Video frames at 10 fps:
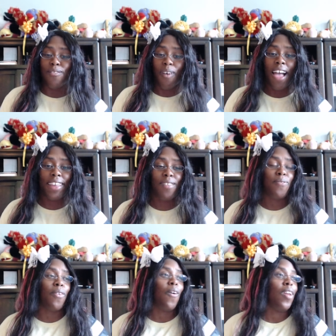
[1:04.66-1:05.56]
rock it
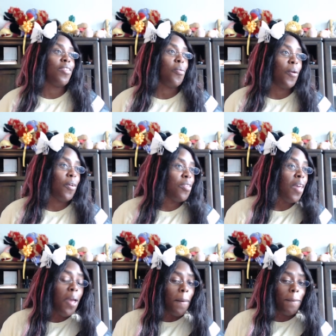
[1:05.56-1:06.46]
for all it's worth.
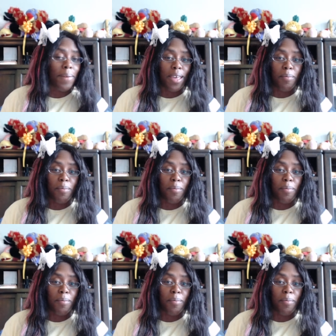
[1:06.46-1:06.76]
Me,